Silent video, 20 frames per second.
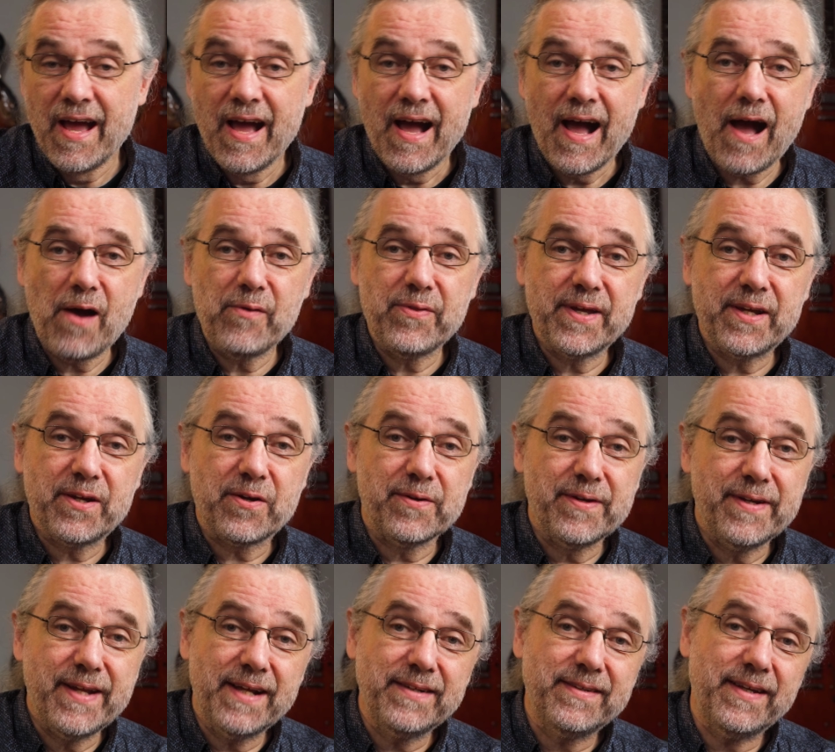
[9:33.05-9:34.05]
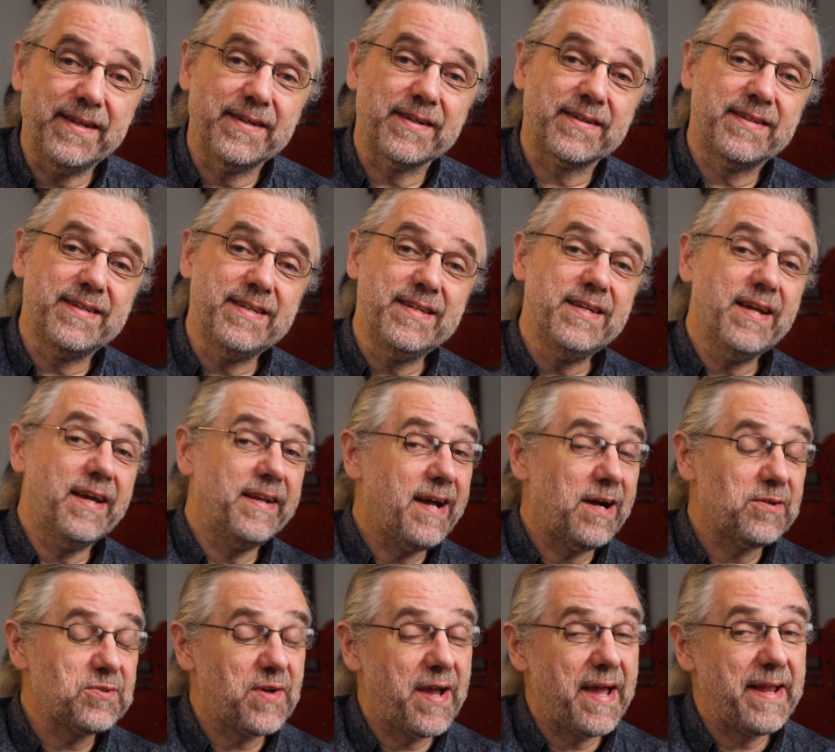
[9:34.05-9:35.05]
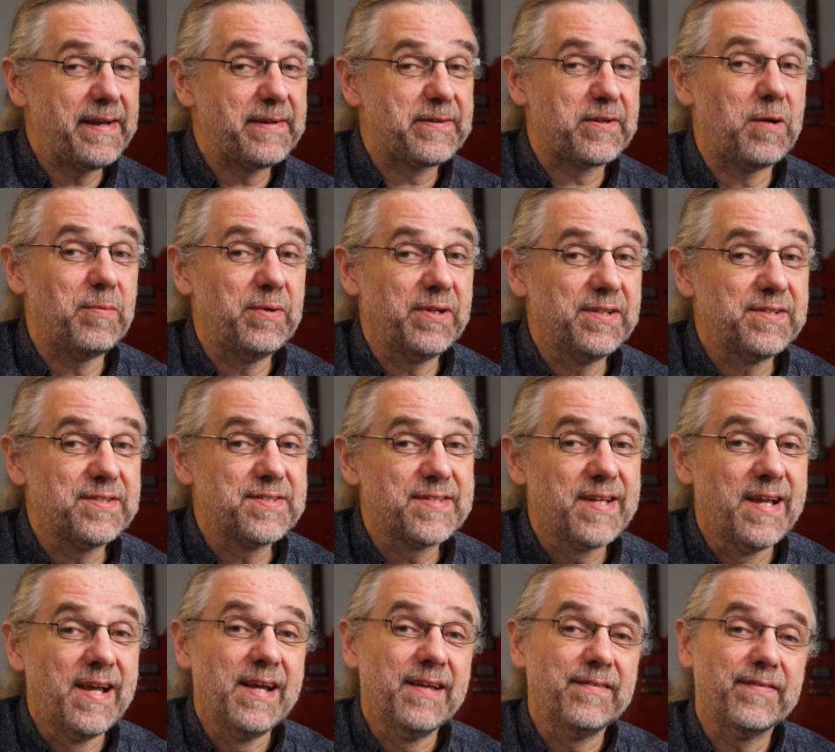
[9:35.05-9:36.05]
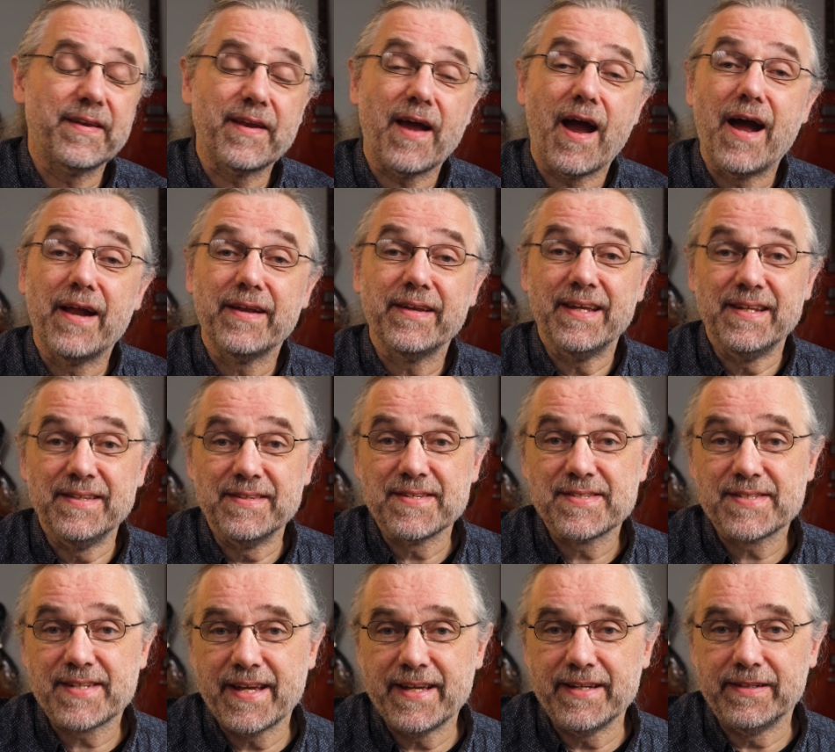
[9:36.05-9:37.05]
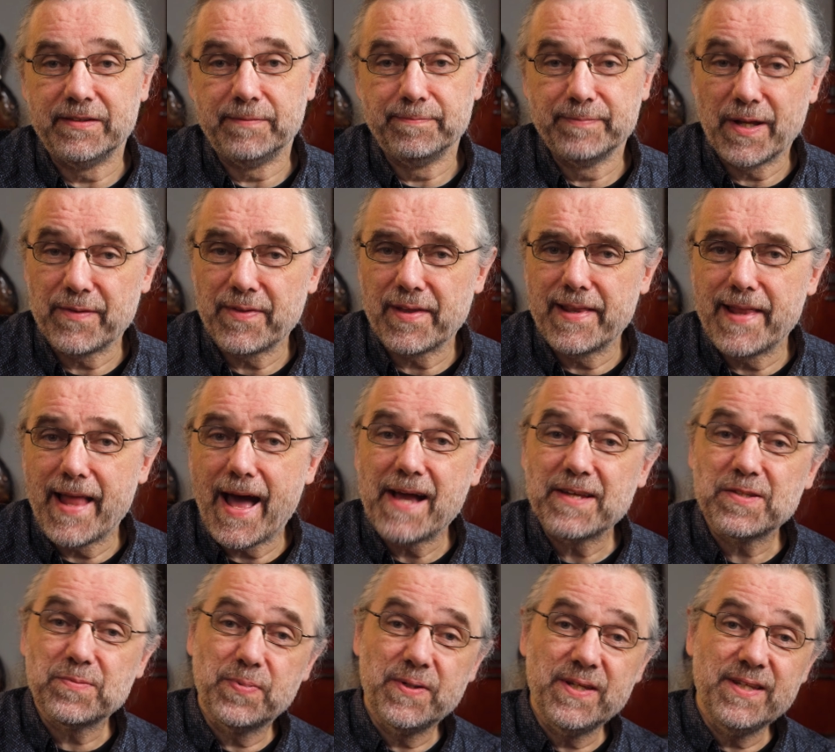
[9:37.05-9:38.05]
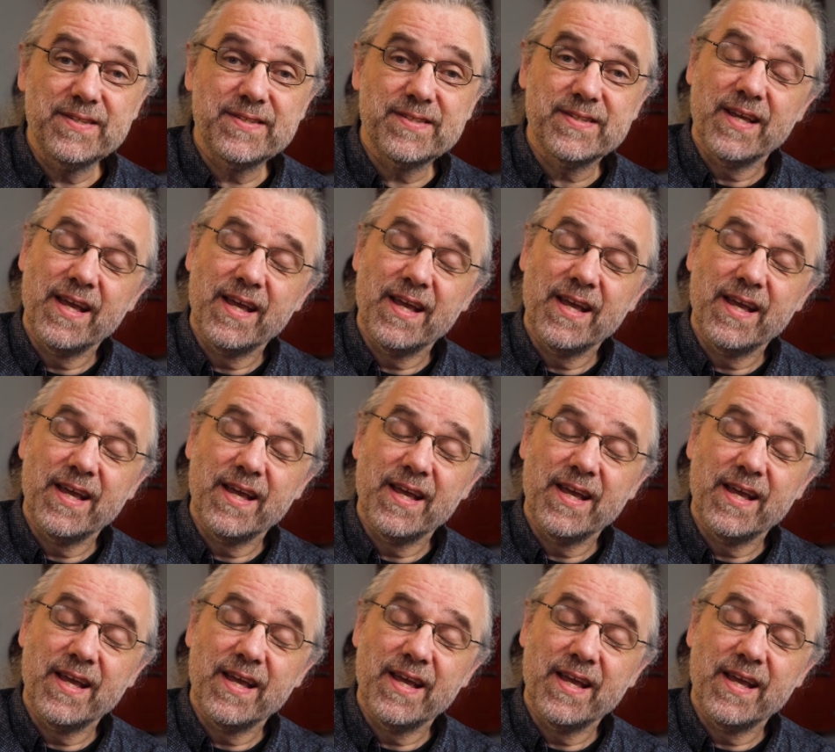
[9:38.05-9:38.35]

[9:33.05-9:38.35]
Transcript: how they connect in a key, and how to handle dominants that aren't in the scale. Now the last piece